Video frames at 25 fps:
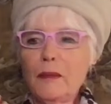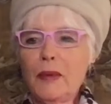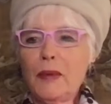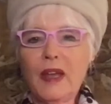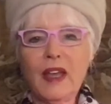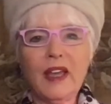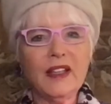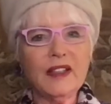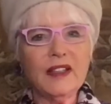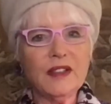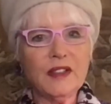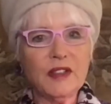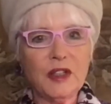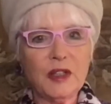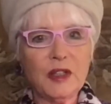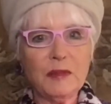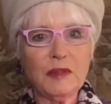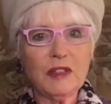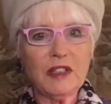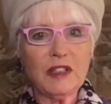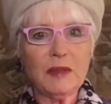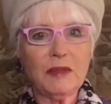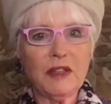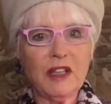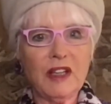pain
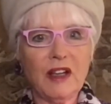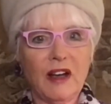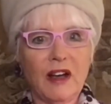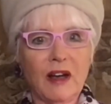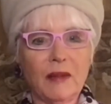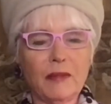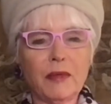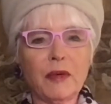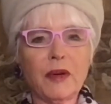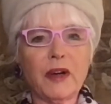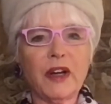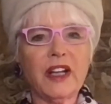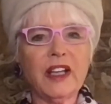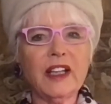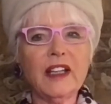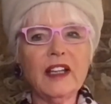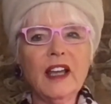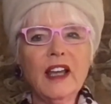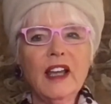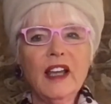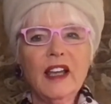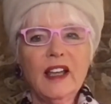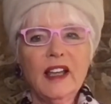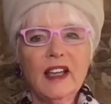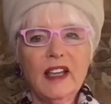seems to be operating
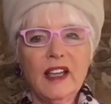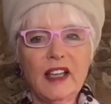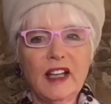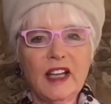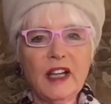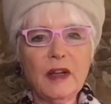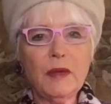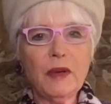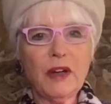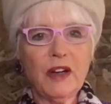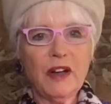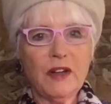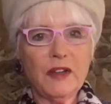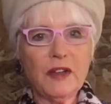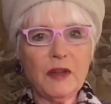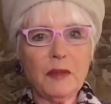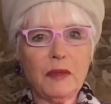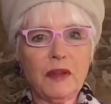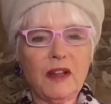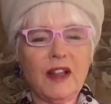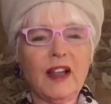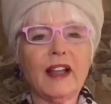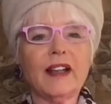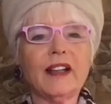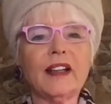anywhere on the
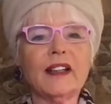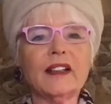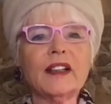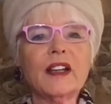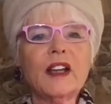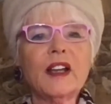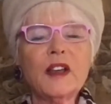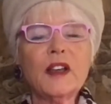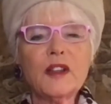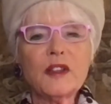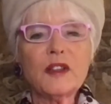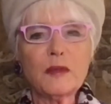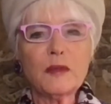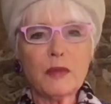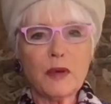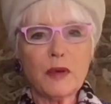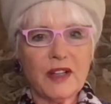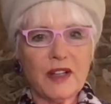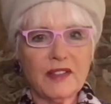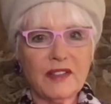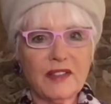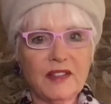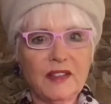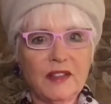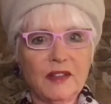planet, the
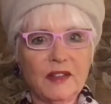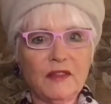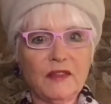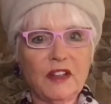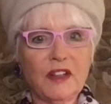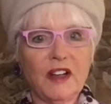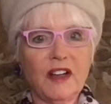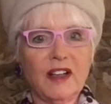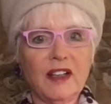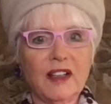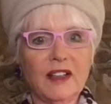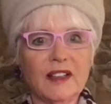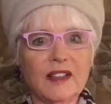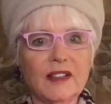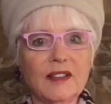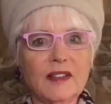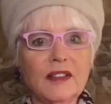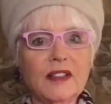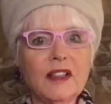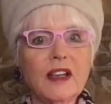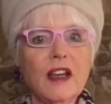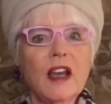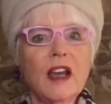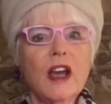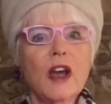presence of God
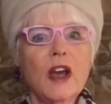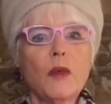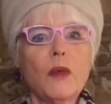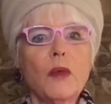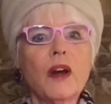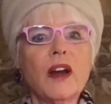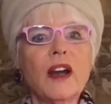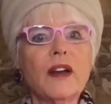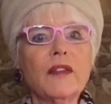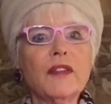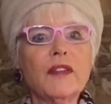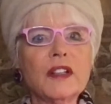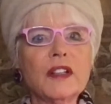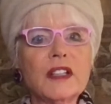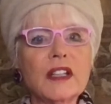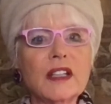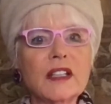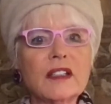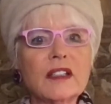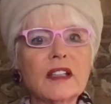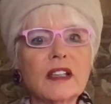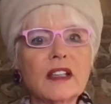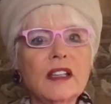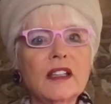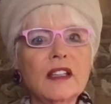is. Wherever
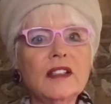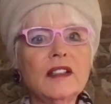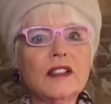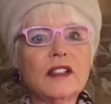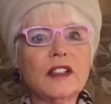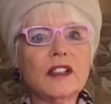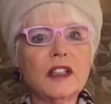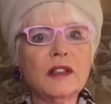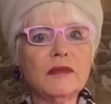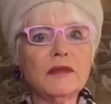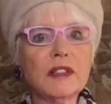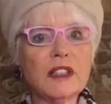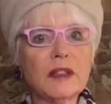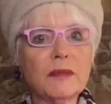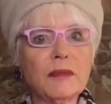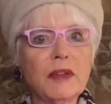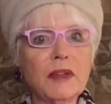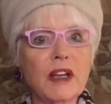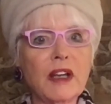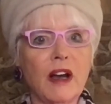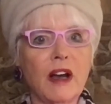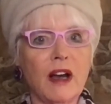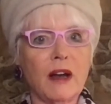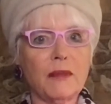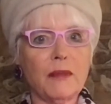dis-ease seems to
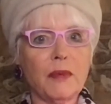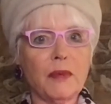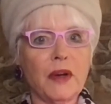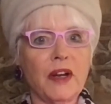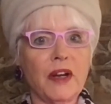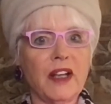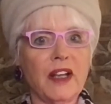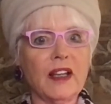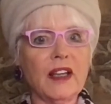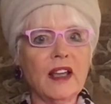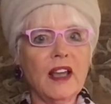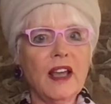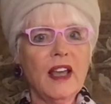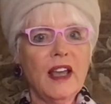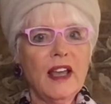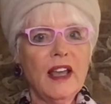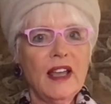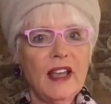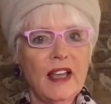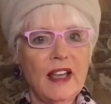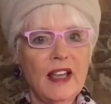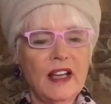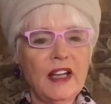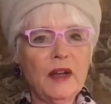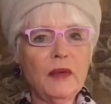be operating
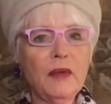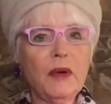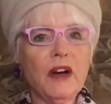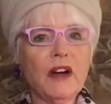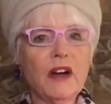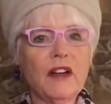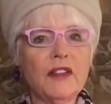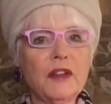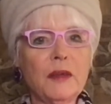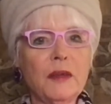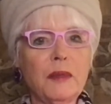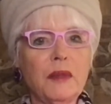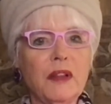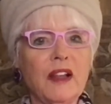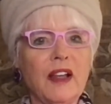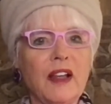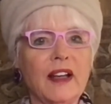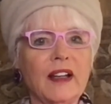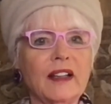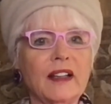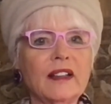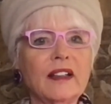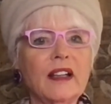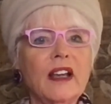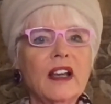anywhere on the
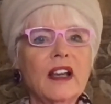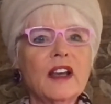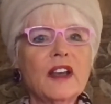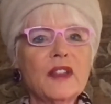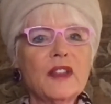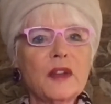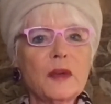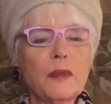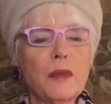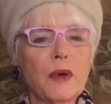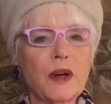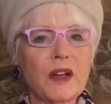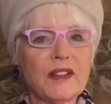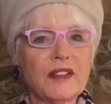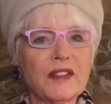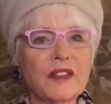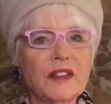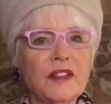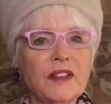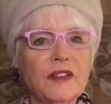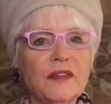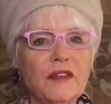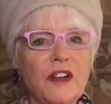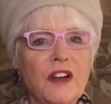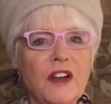planet, the
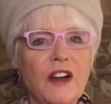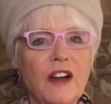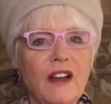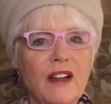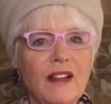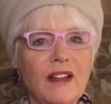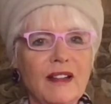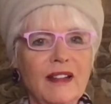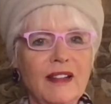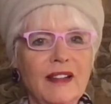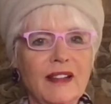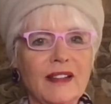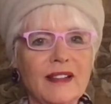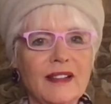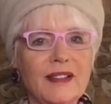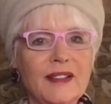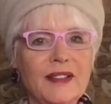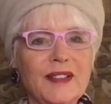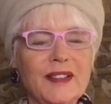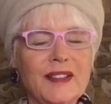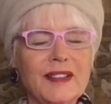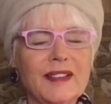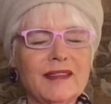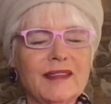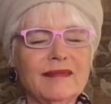presence of God
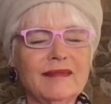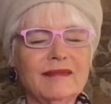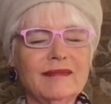is.